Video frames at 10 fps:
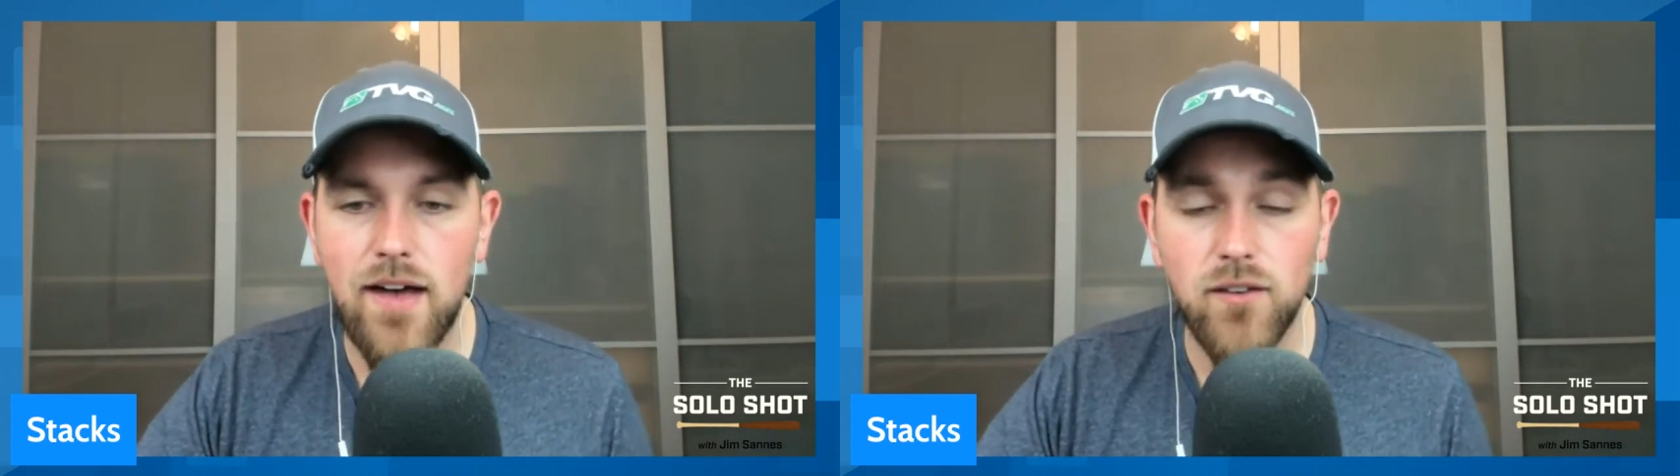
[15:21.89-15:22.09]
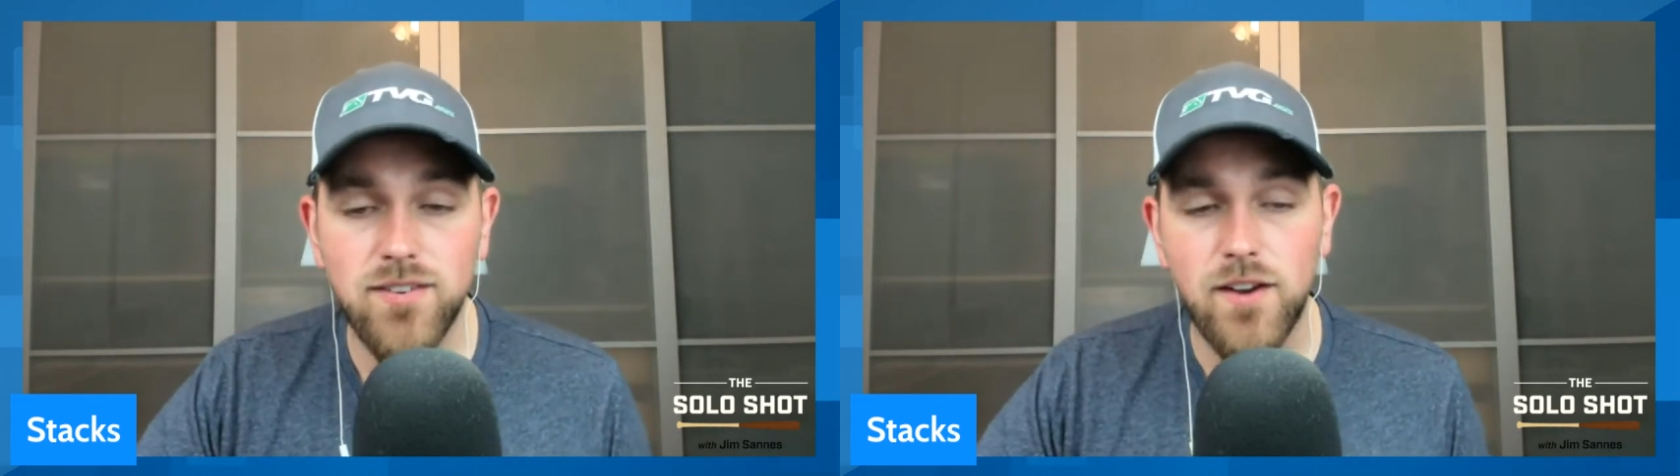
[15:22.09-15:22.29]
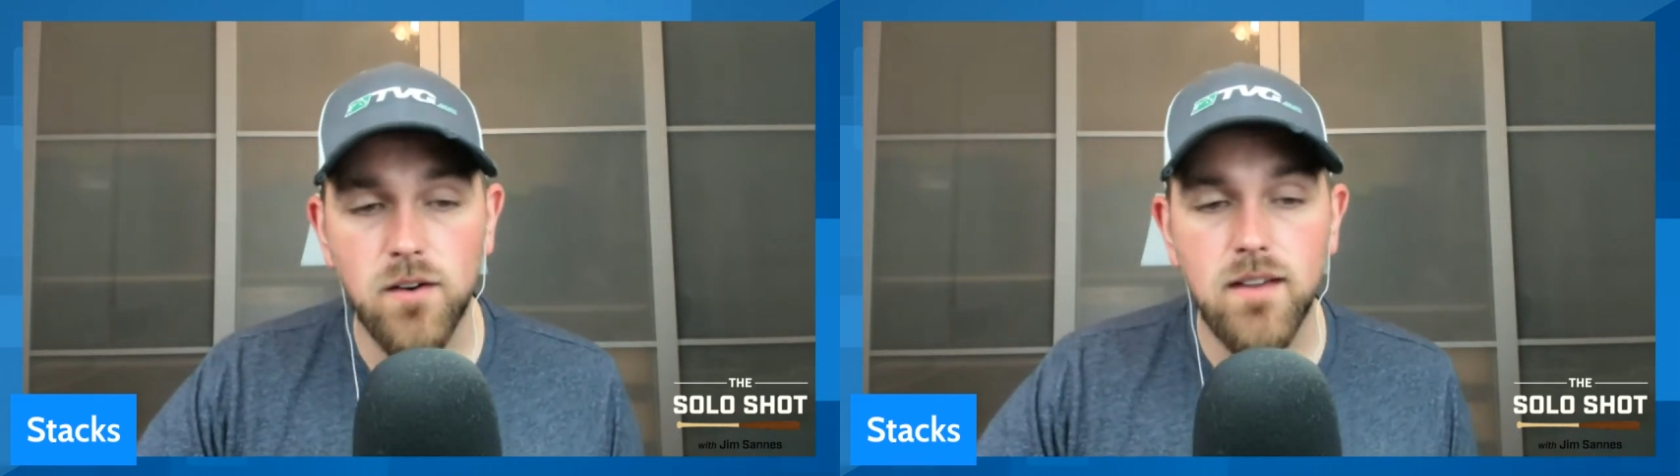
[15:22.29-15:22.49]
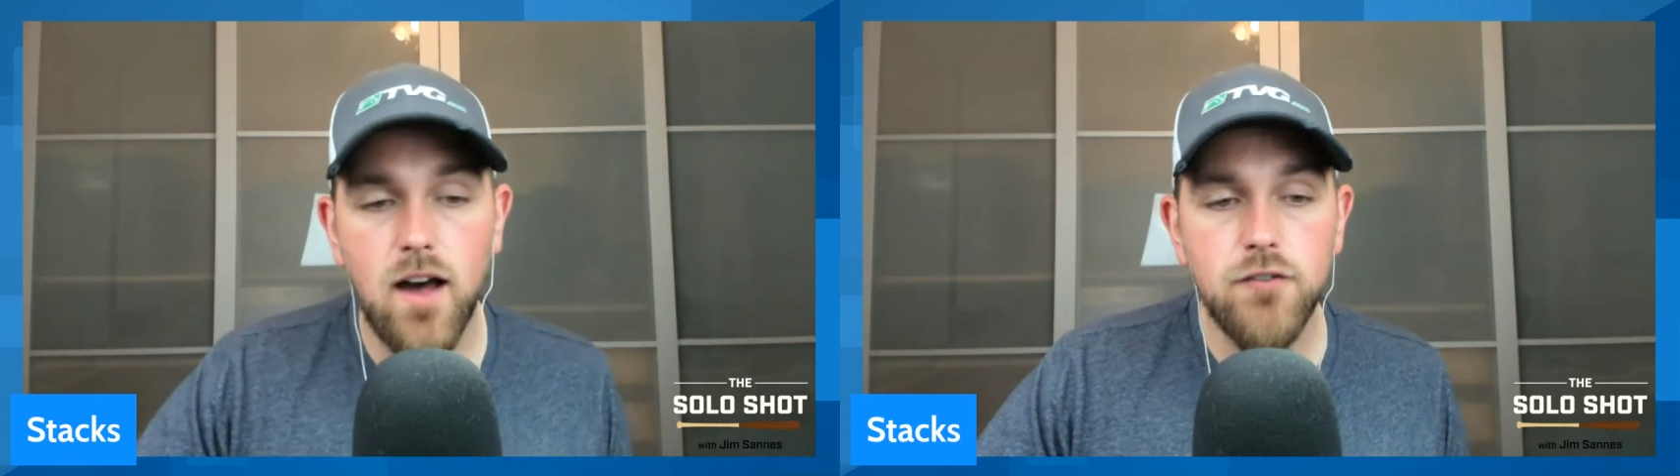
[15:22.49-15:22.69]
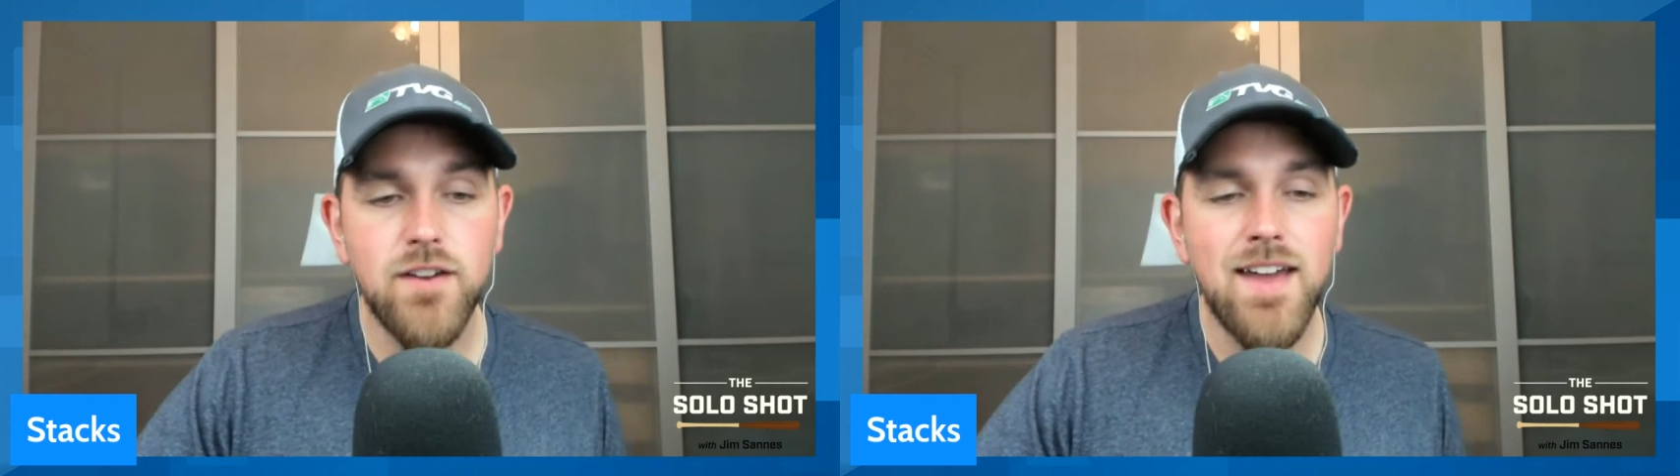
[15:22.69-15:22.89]
Alex
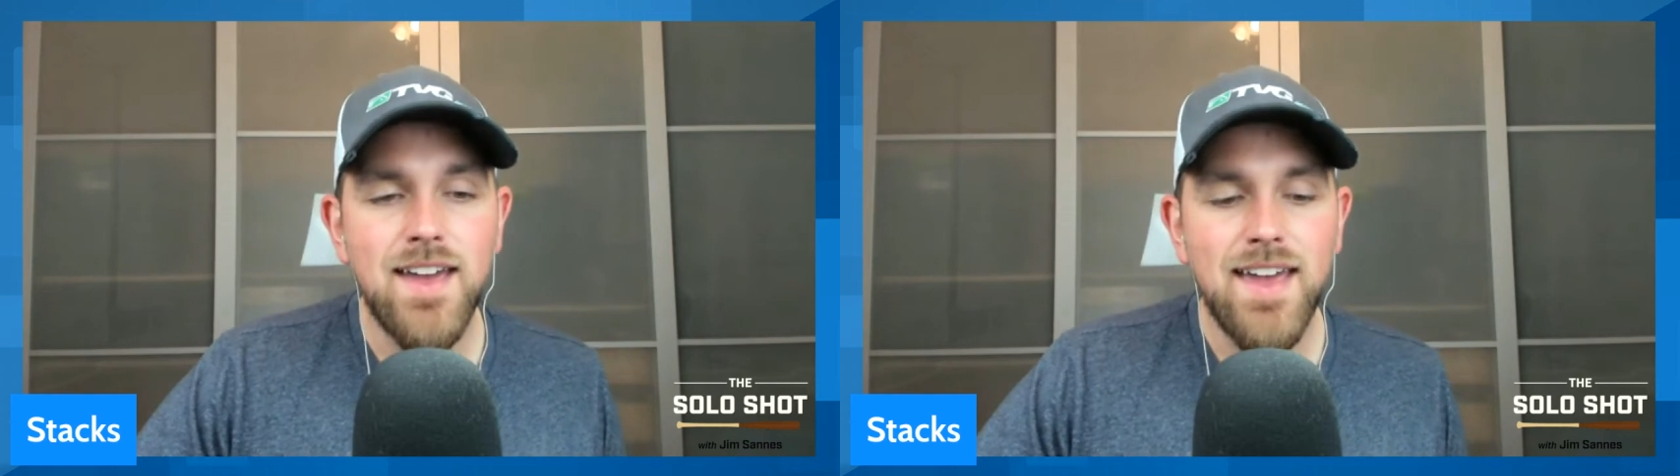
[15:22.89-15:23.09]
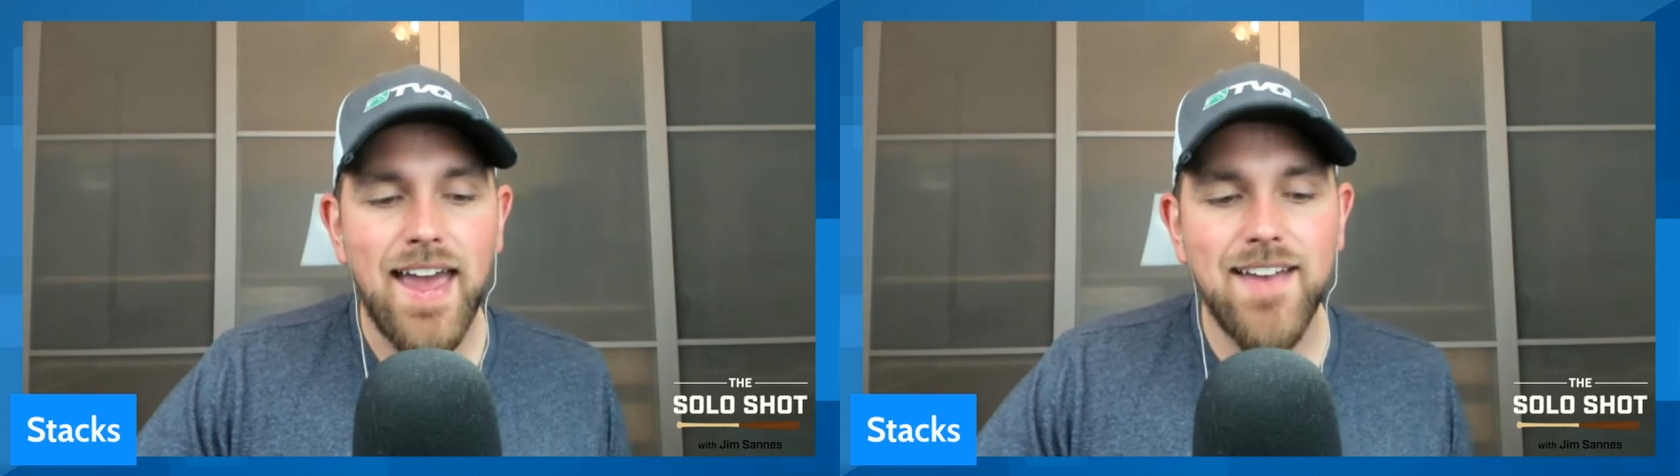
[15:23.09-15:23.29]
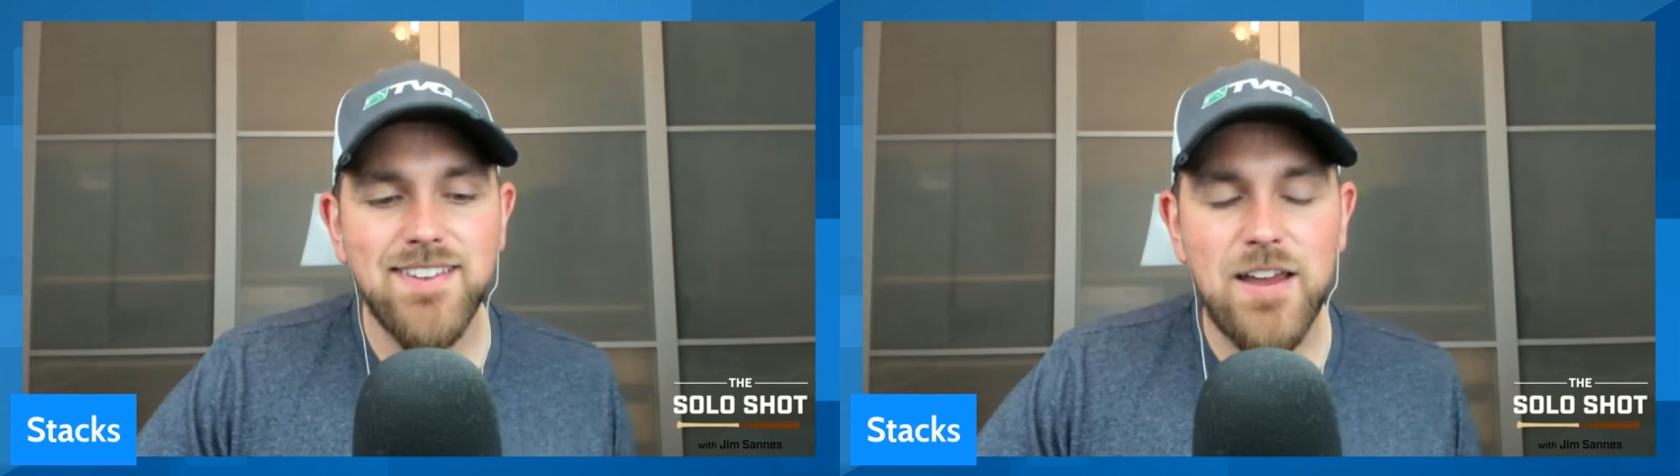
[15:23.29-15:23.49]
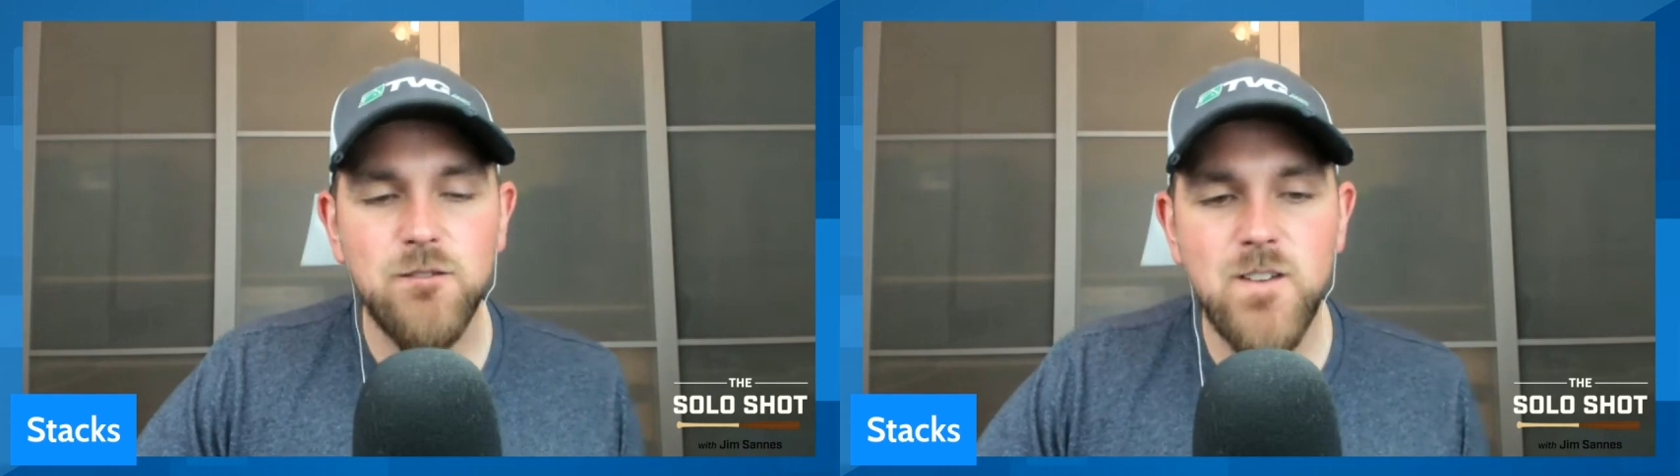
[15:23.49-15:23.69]
Kirilloff has a